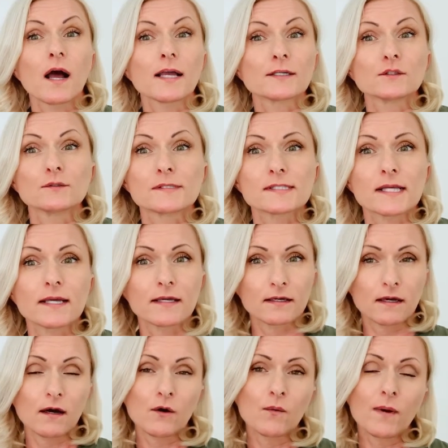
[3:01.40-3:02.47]
could say,
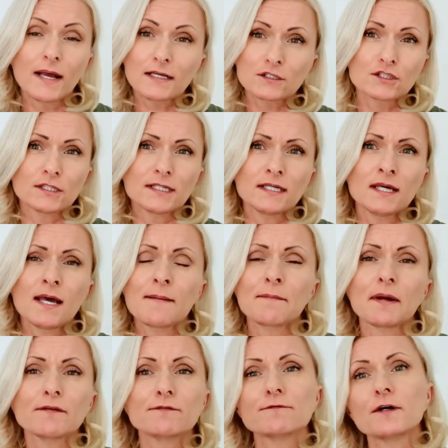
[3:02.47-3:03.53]
oh, actually, my
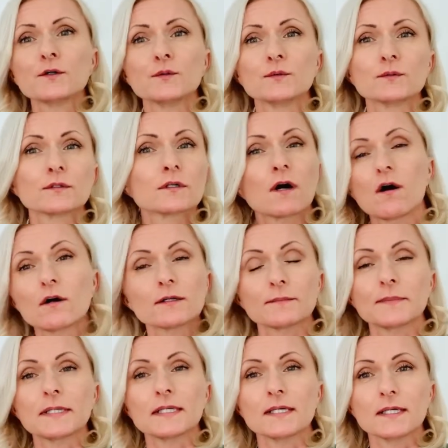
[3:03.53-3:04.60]
phone can't
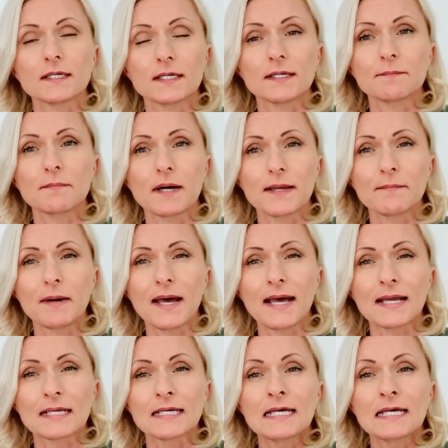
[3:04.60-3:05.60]
be in my bag.